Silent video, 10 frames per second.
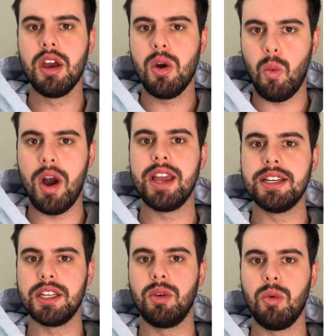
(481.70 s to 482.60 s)
why it
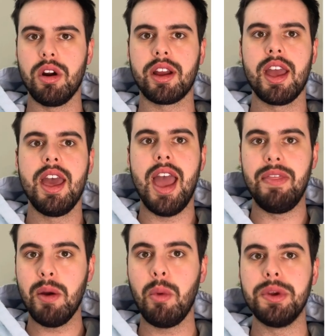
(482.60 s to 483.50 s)
didn't work. And
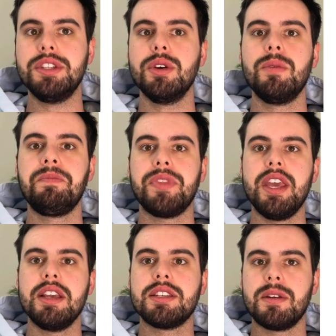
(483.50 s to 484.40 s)
then what we do
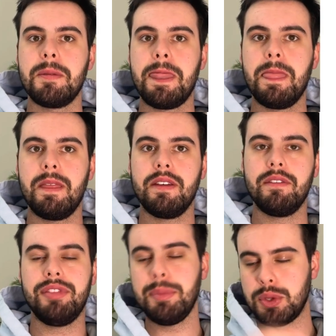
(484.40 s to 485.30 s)
is
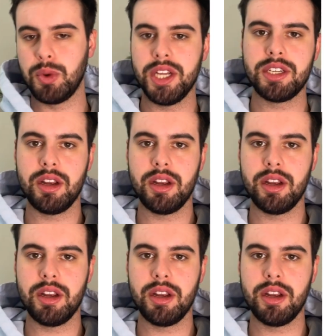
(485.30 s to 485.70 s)
flip the switch.